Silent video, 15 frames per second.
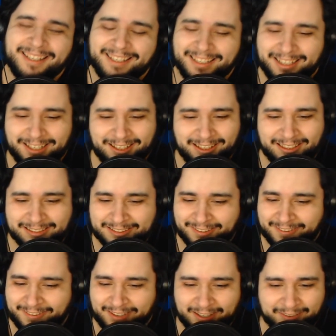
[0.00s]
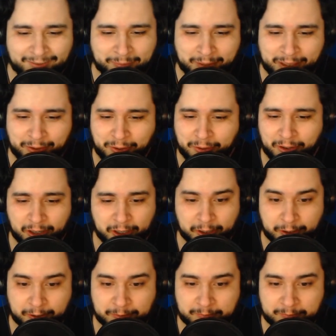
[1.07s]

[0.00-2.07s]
Oh, it just lights my whole heart up.